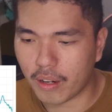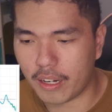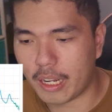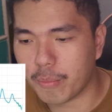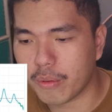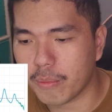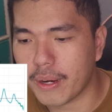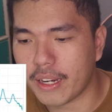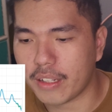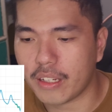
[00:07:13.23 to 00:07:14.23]
labeled
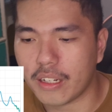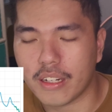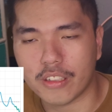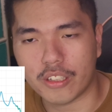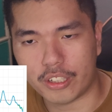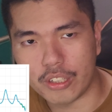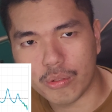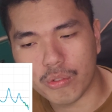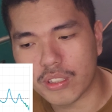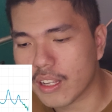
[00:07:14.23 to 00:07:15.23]
by the letter
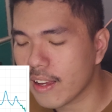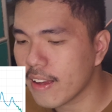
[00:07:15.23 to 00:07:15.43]
U's,